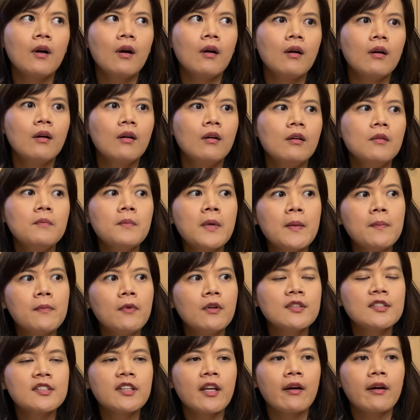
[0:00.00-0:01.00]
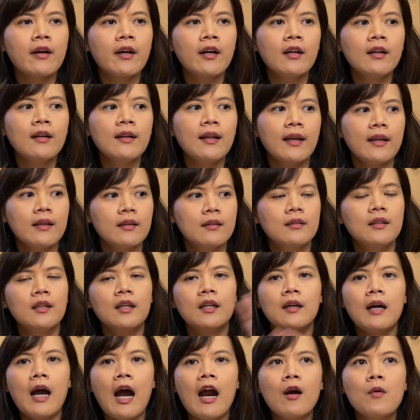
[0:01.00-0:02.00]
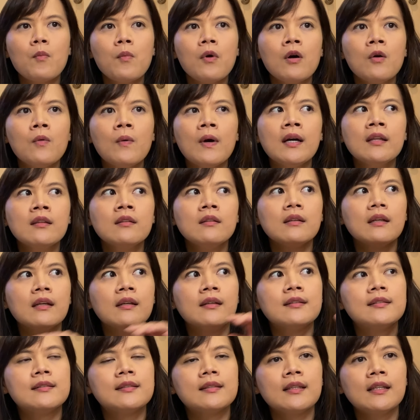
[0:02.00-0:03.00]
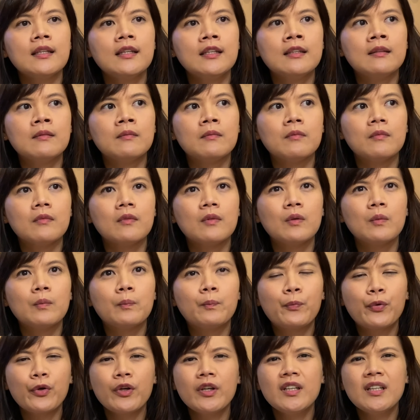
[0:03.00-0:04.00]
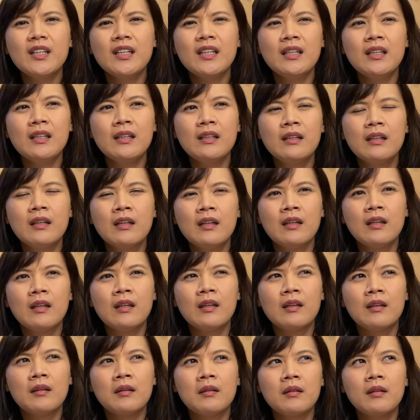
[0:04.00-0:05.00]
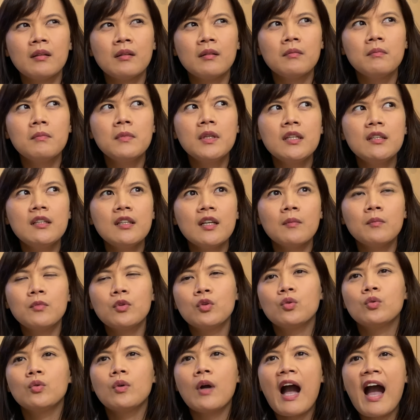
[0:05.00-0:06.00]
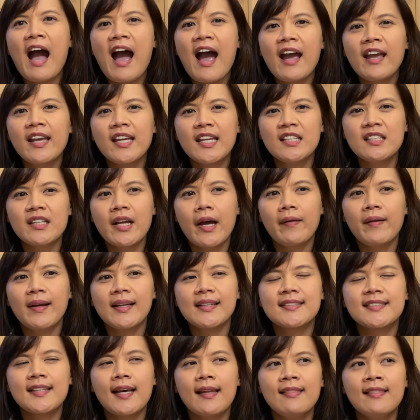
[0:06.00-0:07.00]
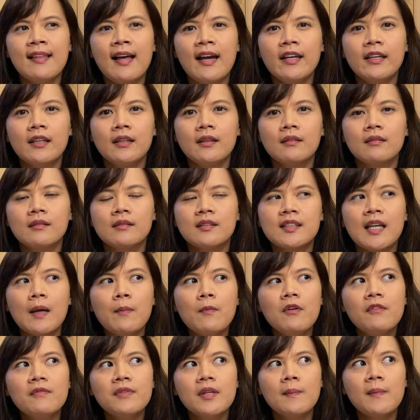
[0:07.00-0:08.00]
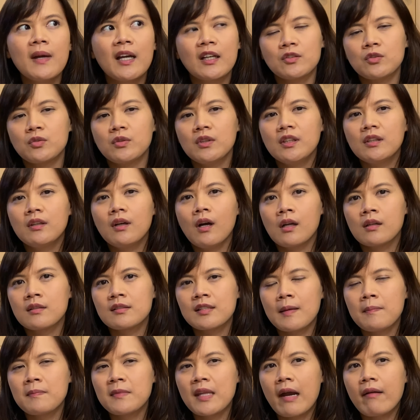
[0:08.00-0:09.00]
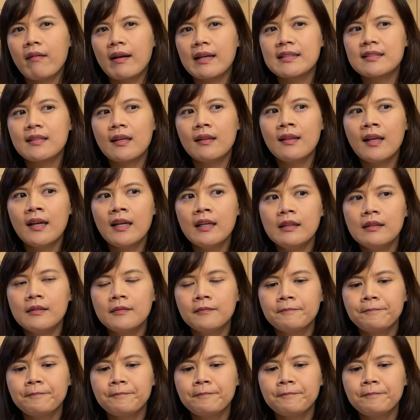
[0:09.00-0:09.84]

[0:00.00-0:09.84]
all my Monstera, like the Albo one is in pretty medium to high indirect sunlight. Some of them actually got some direct sunlight.